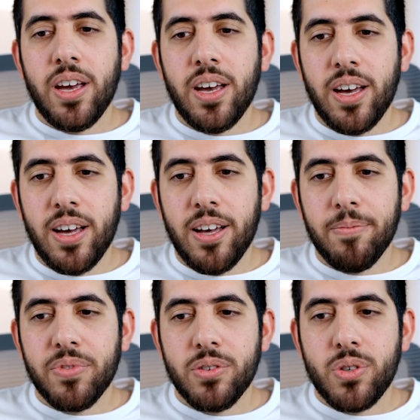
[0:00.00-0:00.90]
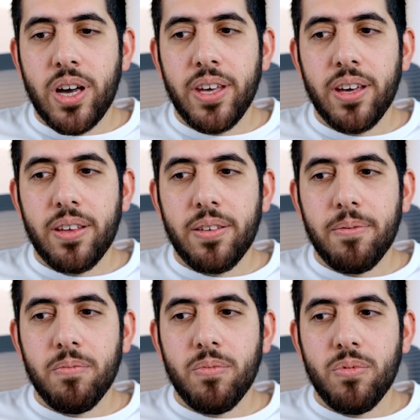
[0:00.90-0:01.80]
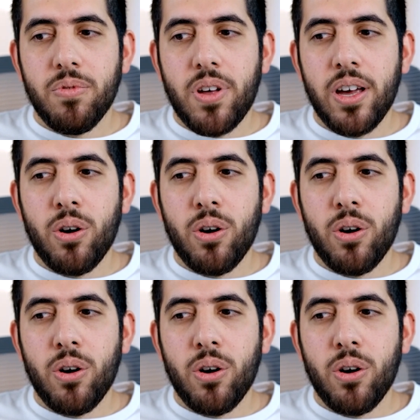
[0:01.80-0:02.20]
Uh, so I think I